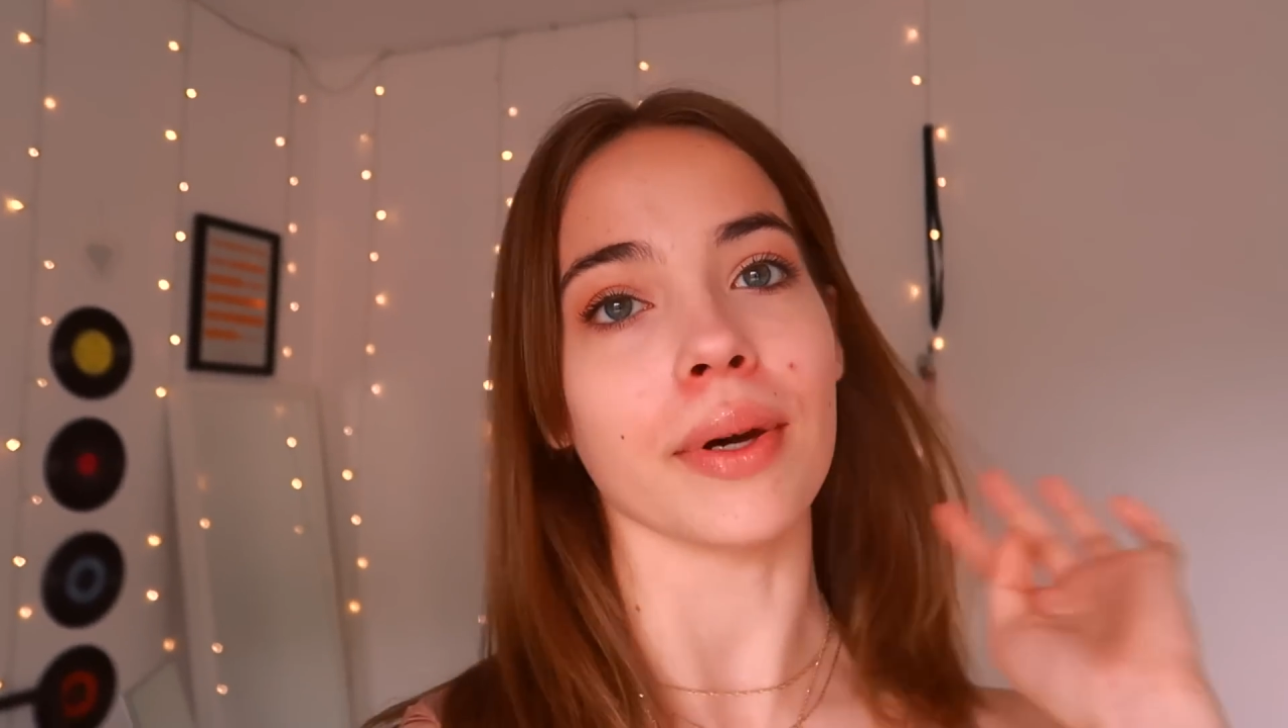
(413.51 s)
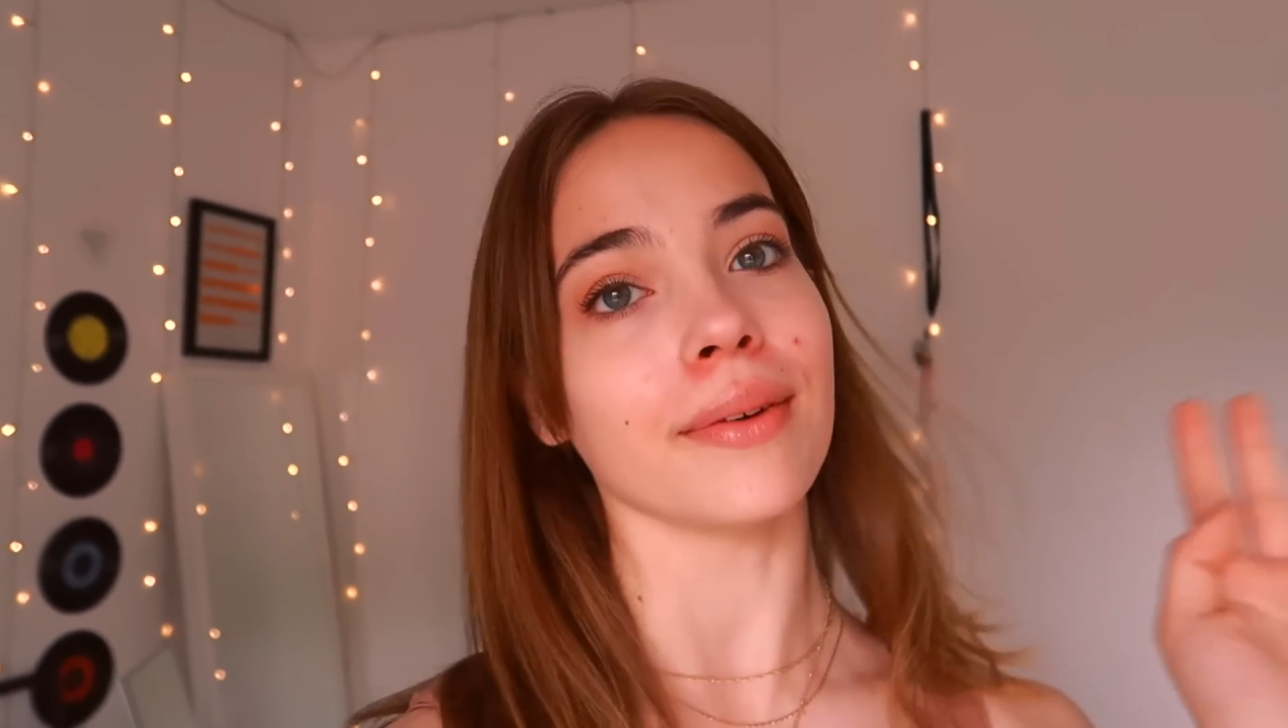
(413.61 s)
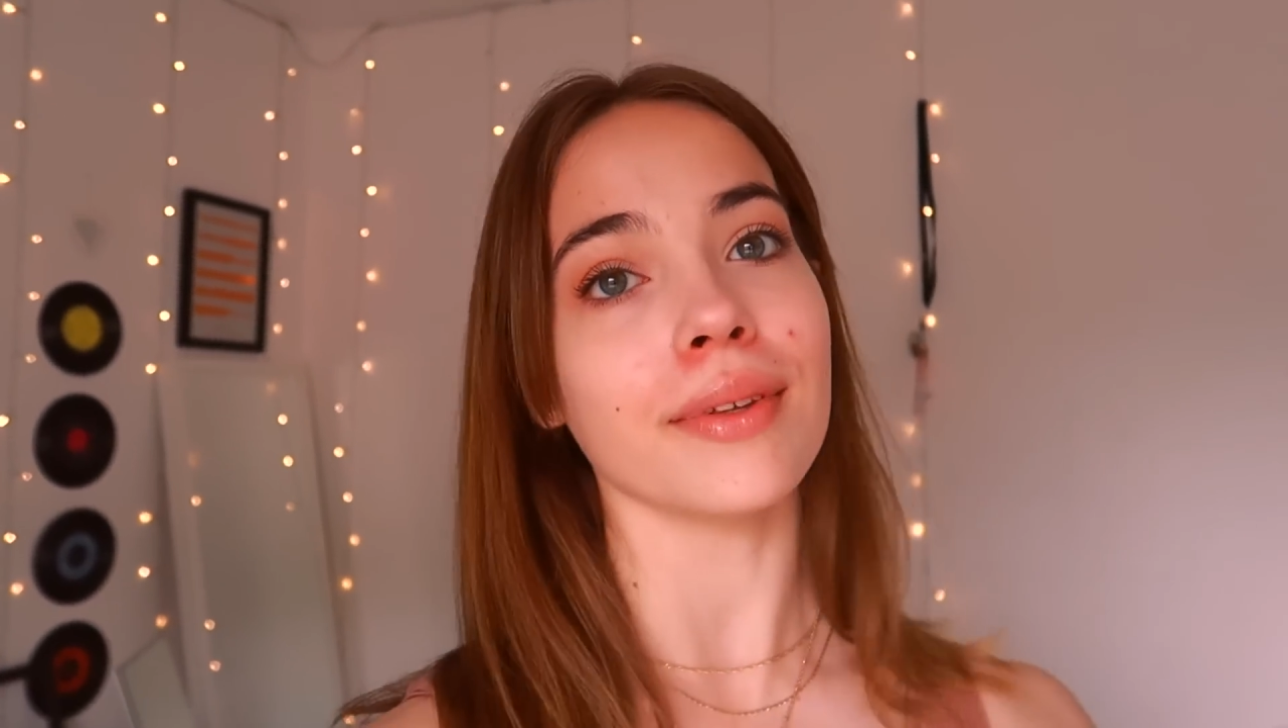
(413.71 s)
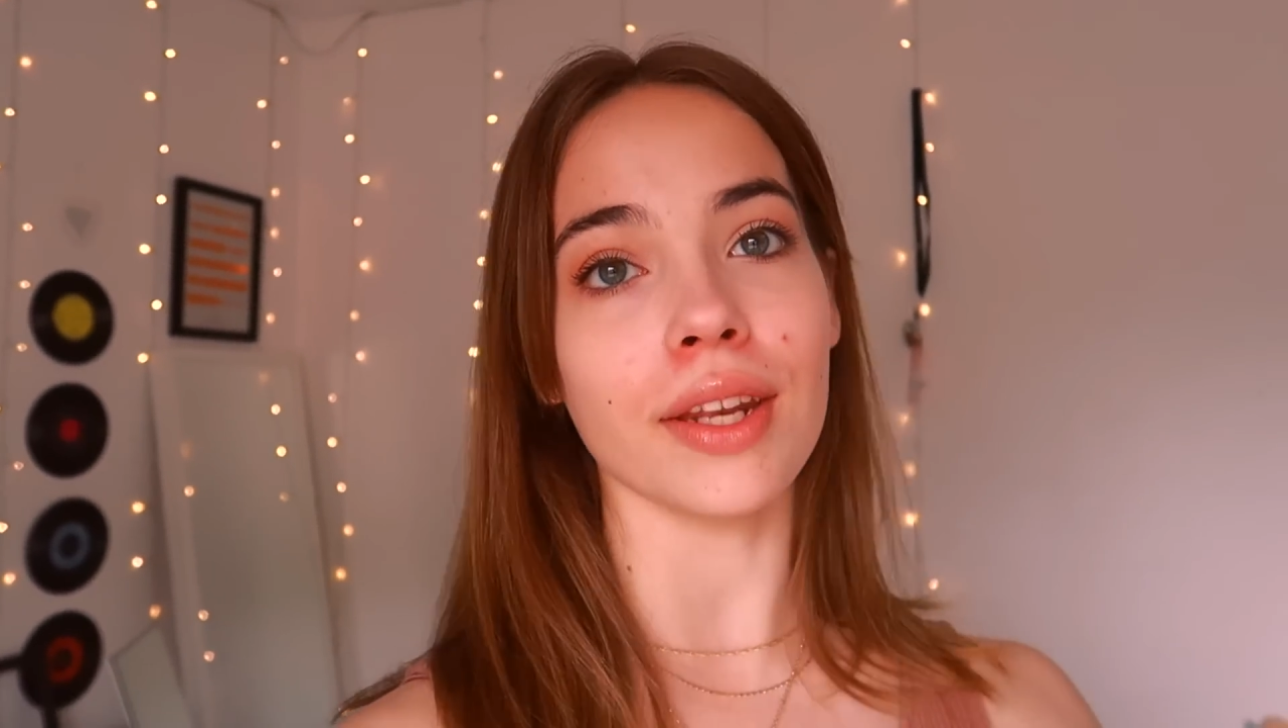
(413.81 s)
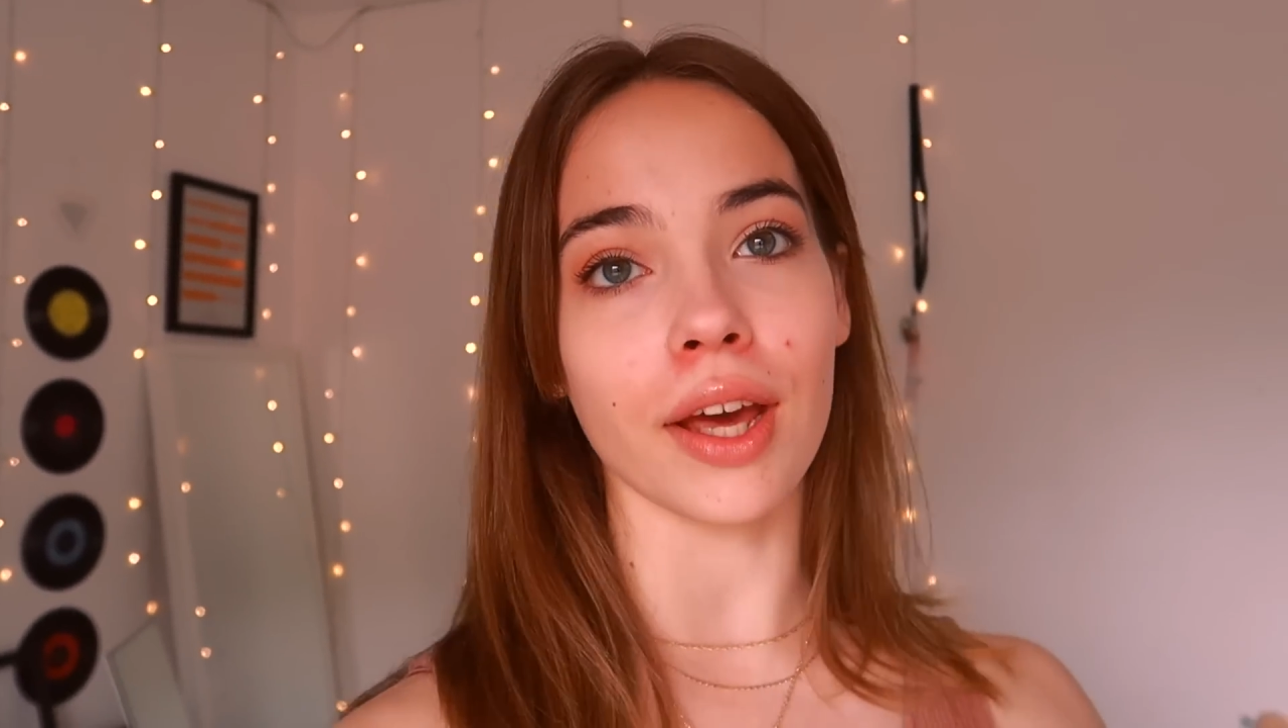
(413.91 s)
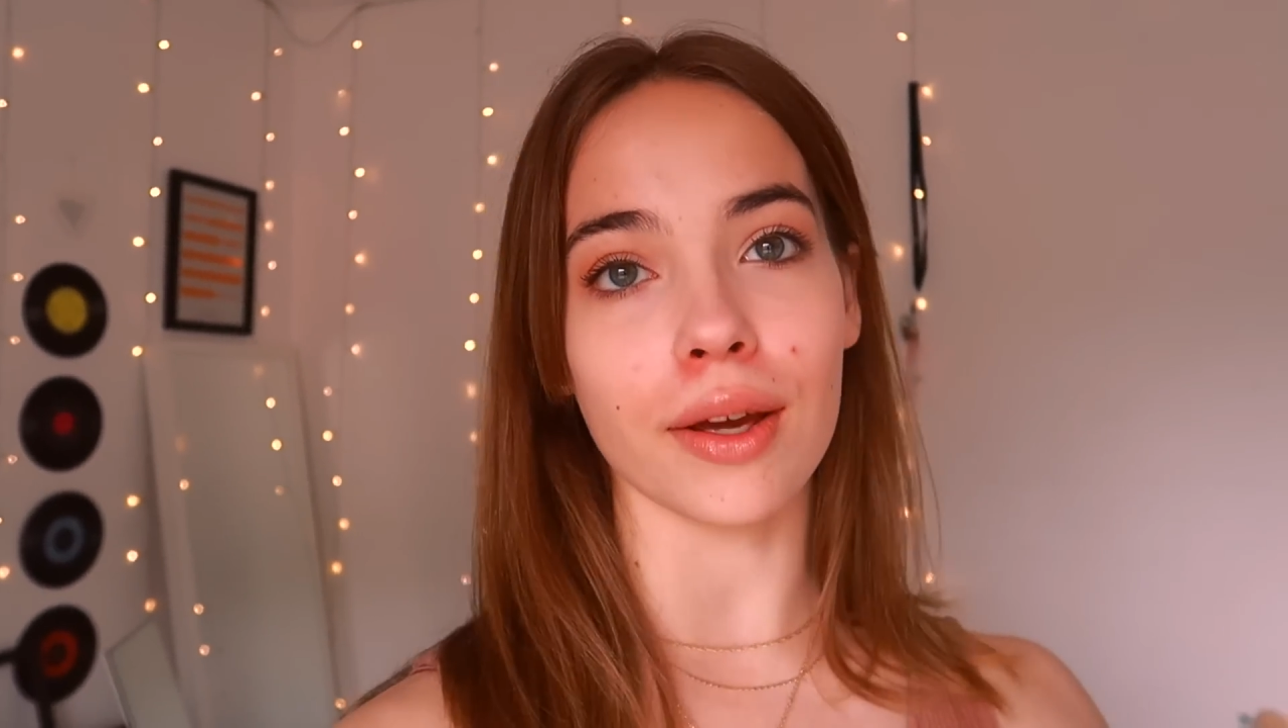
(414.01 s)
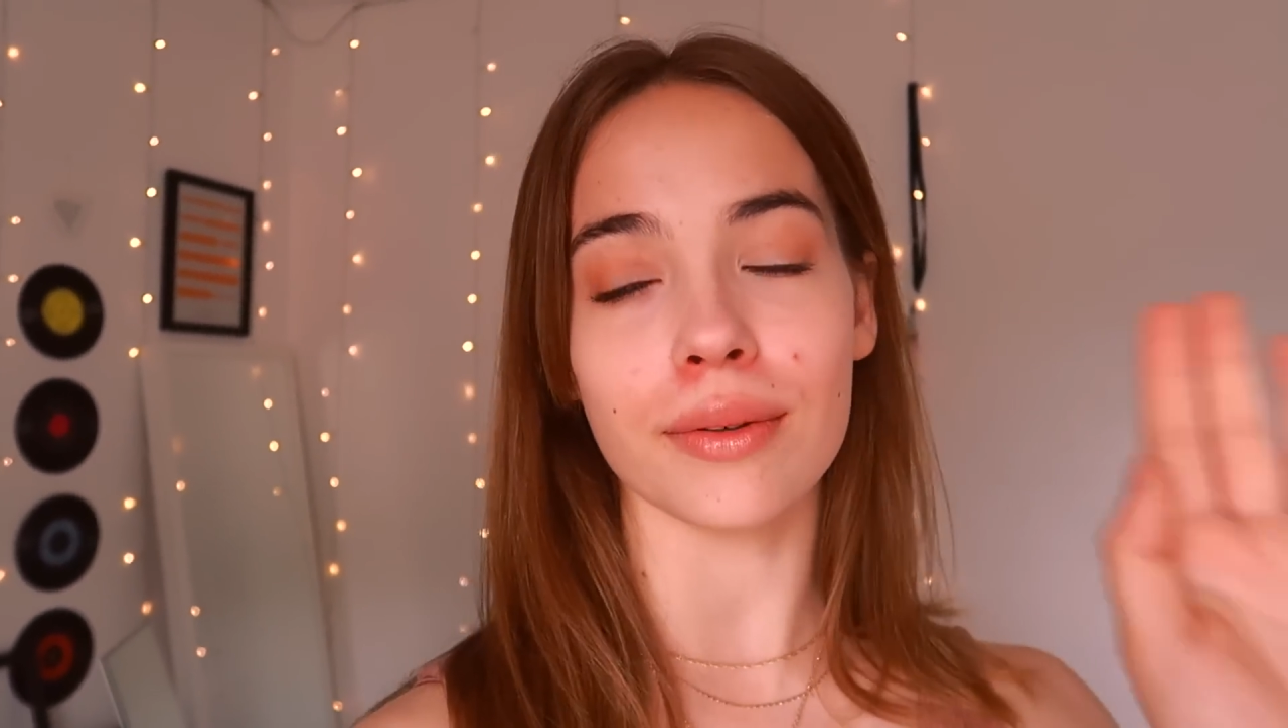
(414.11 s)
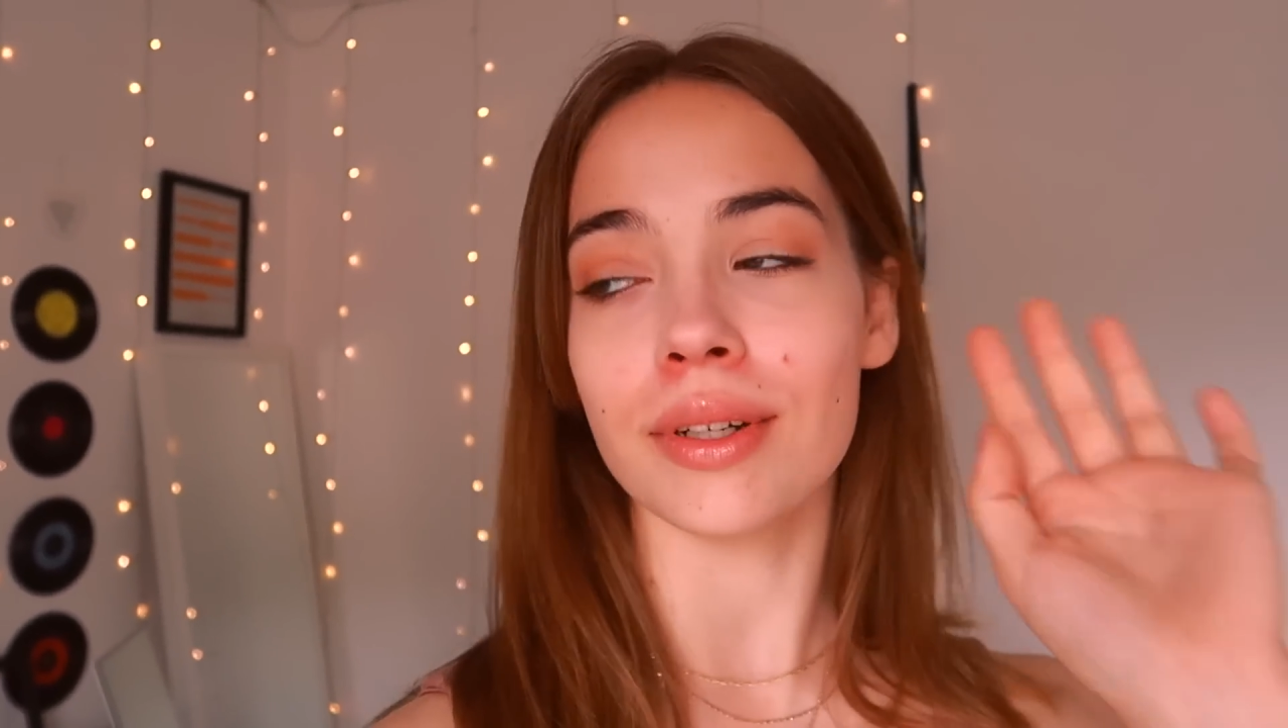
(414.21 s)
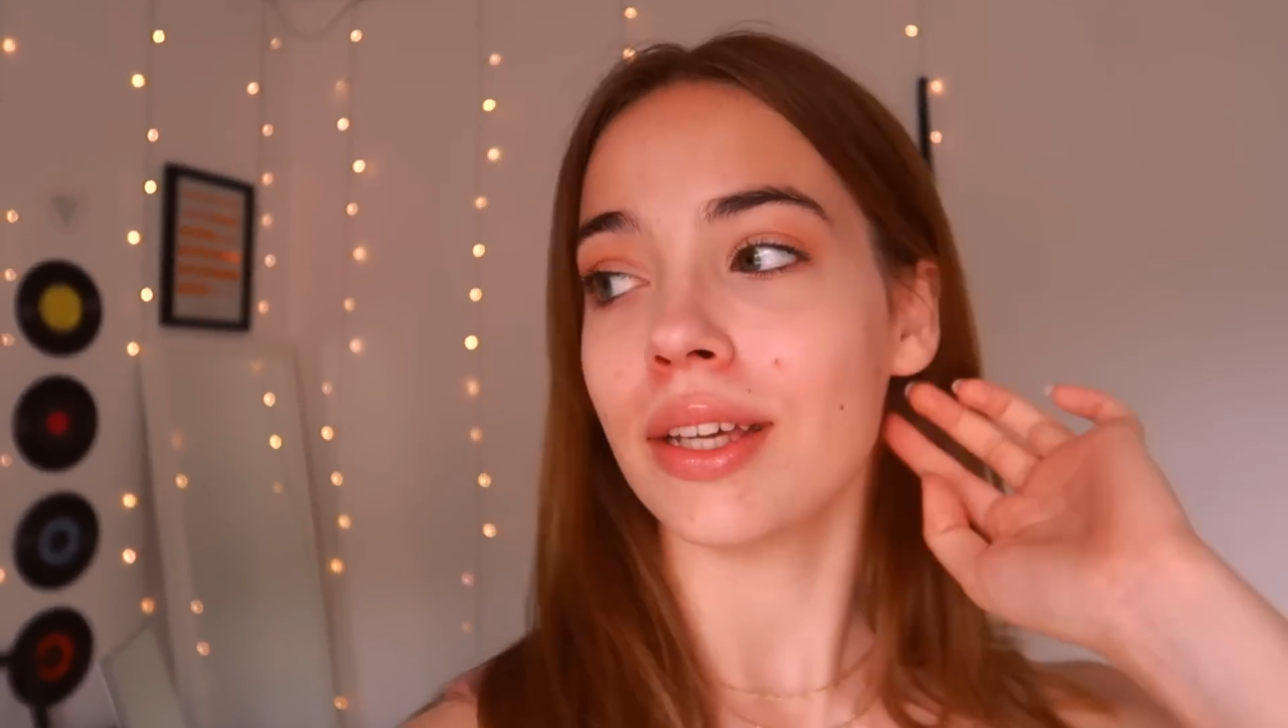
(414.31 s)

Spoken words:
but you know,